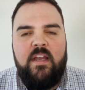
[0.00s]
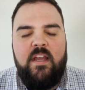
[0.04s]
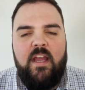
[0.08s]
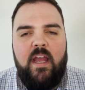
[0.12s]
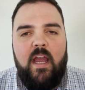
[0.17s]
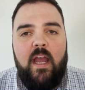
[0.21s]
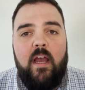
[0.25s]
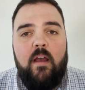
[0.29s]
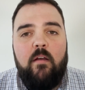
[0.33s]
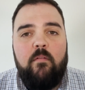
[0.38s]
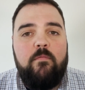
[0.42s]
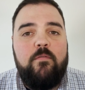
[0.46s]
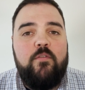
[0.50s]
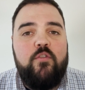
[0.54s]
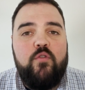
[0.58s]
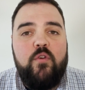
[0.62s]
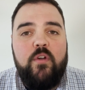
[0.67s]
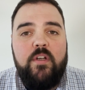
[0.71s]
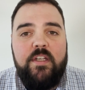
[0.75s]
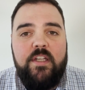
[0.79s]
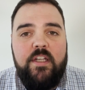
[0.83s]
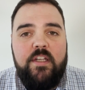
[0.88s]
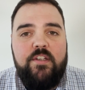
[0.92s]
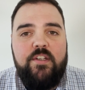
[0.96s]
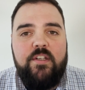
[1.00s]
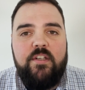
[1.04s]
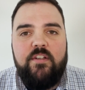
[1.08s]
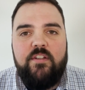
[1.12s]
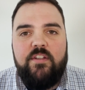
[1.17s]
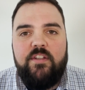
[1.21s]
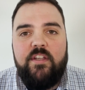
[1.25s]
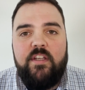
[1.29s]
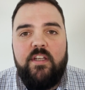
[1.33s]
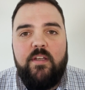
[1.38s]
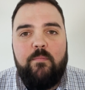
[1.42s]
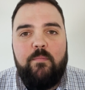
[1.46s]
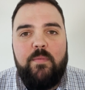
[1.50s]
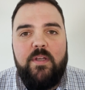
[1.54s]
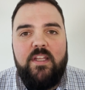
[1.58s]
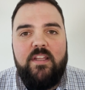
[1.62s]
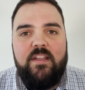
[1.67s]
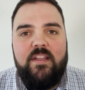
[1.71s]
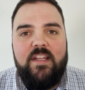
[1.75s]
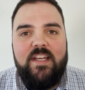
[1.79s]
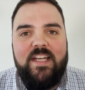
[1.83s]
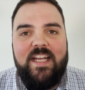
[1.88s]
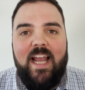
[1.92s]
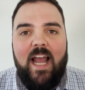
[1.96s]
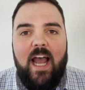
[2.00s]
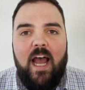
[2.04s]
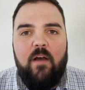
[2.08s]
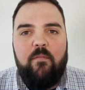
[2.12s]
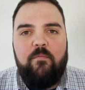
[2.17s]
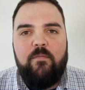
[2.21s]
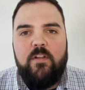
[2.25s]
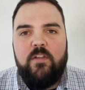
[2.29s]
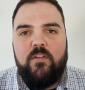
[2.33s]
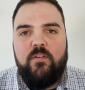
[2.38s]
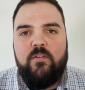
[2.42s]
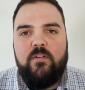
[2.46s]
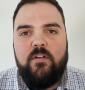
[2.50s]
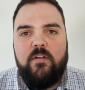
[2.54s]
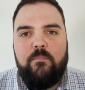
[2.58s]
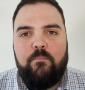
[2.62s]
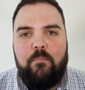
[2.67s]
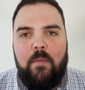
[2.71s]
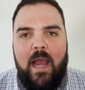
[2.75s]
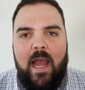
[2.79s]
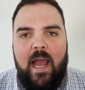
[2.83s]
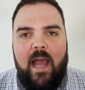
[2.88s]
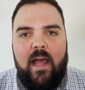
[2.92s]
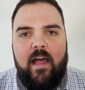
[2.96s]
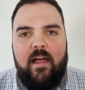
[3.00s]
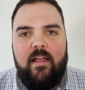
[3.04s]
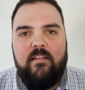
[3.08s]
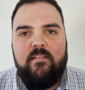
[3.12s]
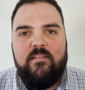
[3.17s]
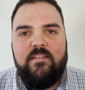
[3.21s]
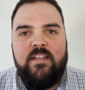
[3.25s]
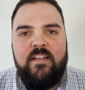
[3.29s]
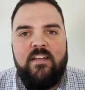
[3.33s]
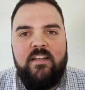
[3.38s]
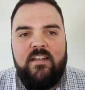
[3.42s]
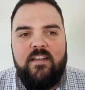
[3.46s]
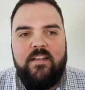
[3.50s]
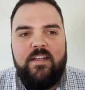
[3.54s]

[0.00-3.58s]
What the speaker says: have traditionally been the convoluted paths